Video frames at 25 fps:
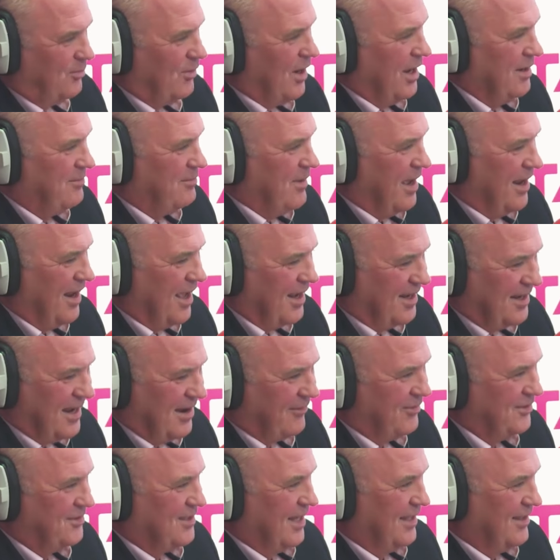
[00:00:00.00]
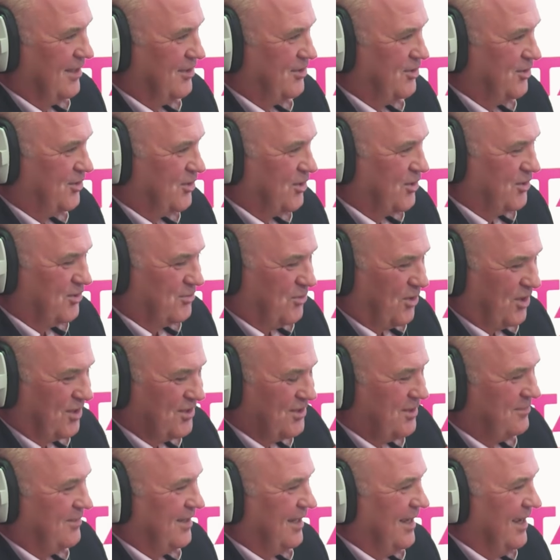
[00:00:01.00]
a bright man. I'd never say that you couldn't work
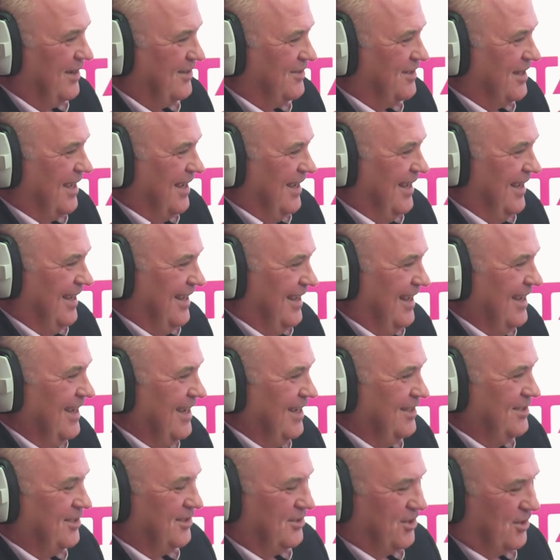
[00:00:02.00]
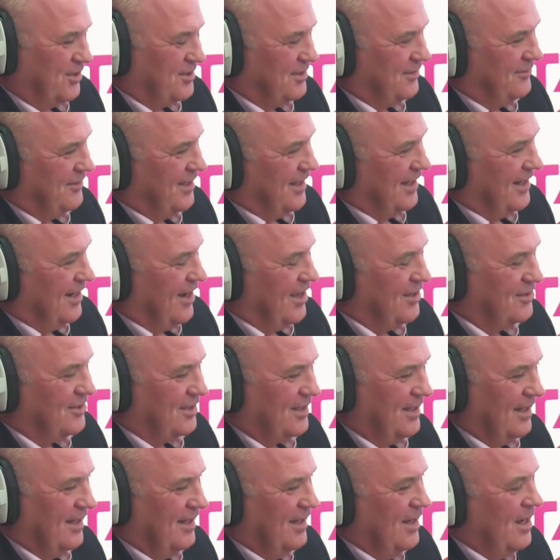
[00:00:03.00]
something out deductively and
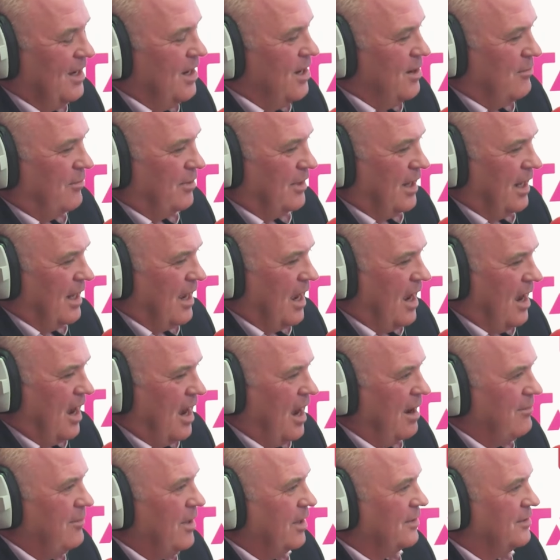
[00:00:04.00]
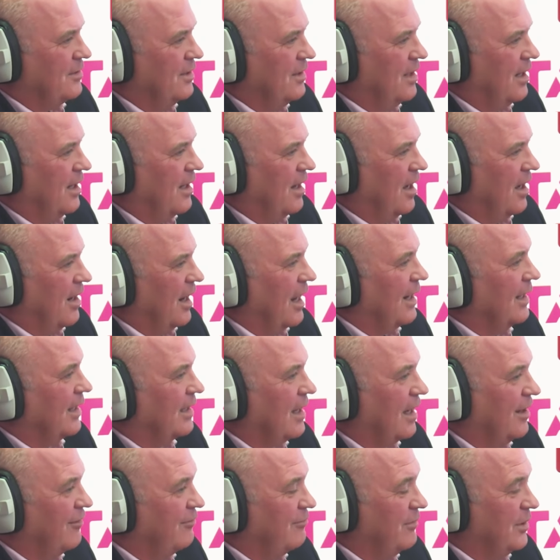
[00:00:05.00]
logically. But I'm not on any
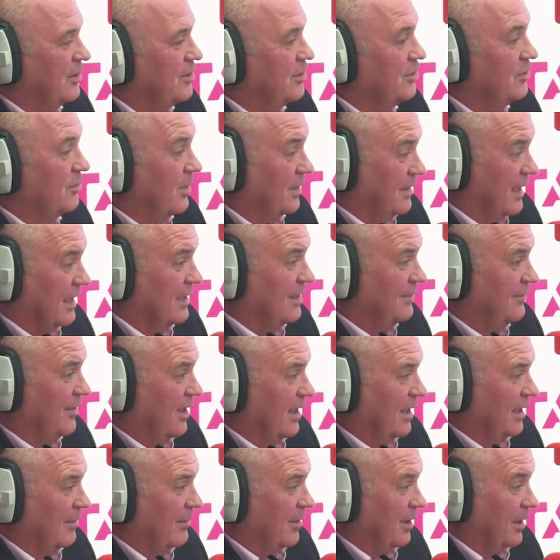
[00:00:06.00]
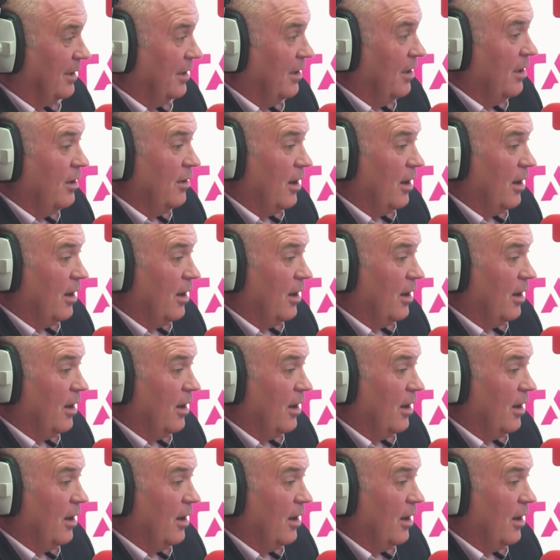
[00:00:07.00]
kind of mission to identify anybody.